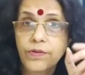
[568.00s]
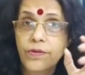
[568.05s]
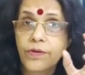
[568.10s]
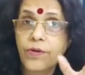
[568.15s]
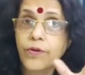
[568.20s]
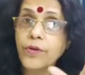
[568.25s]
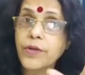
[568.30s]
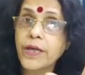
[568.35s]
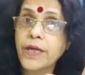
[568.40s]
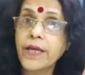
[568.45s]

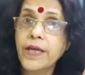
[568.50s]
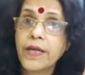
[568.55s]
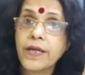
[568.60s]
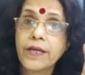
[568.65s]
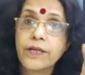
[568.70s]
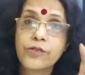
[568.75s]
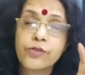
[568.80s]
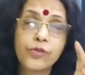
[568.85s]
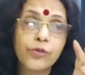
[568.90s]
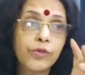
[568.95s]
okay,
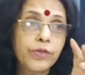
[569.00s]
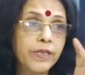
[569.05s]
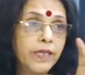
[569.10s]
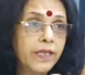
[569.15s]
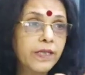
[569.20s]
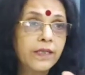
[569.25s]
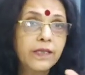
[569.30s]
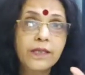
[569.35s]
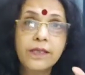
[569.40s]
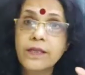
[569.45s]
so
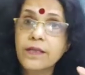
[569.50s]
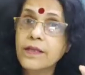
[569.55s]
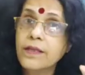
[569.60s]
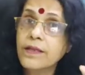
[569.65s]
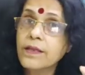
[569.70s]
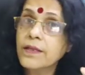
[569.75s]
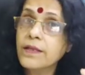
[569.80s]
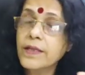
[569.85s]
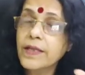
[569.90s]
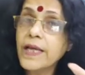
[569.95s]
then
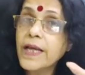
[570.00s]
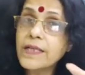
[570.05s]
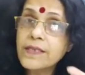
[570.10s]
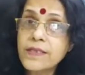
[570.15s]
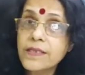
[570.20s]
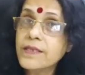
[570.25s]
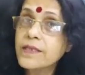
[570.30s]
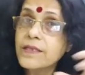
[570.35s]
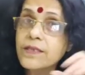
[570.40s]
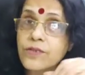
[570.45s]

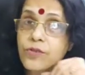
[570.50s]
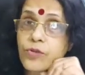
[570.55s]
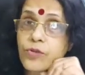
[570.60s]
yes, it is